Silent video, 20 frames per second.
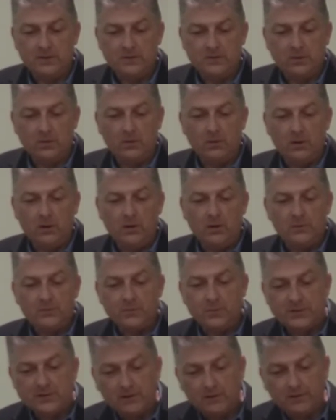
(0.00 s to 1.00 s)
So,
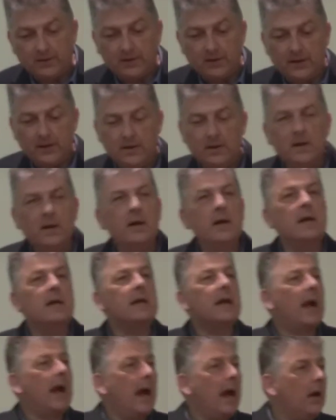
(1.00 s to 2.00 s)
specifically, he
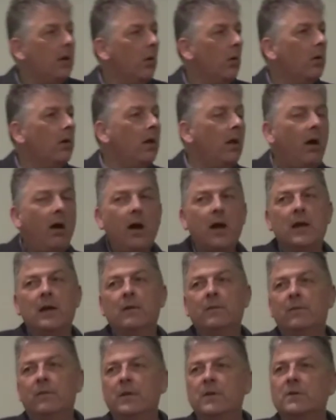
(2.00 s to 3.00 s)
cannot
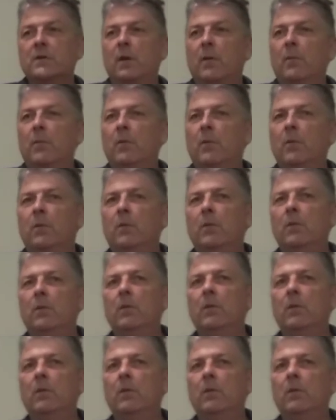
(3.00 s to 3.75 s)
lie, for example.